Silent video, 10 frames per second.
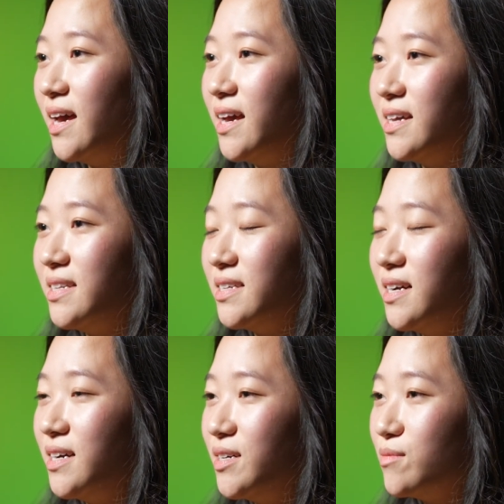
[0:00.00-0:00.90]
And
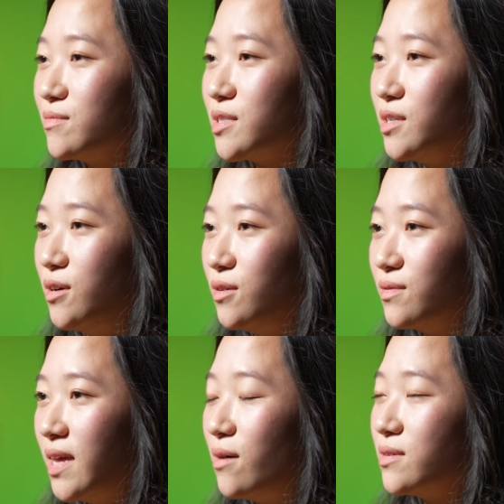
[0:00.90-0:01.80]

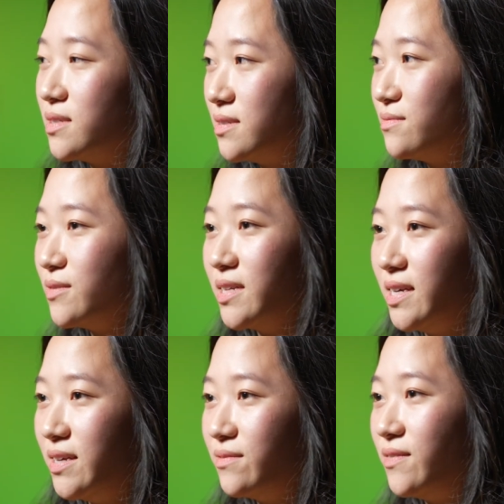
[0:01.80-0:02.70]
so that was
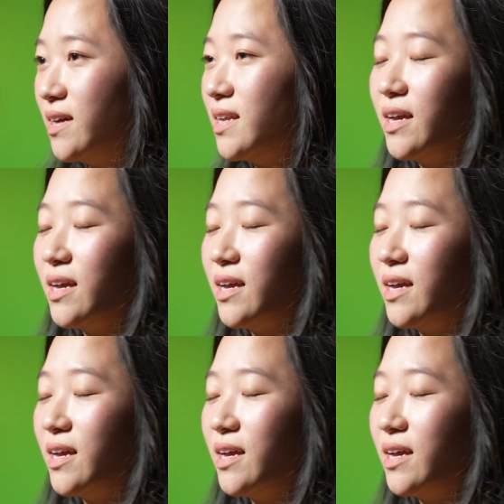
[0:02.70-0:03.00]
really fun.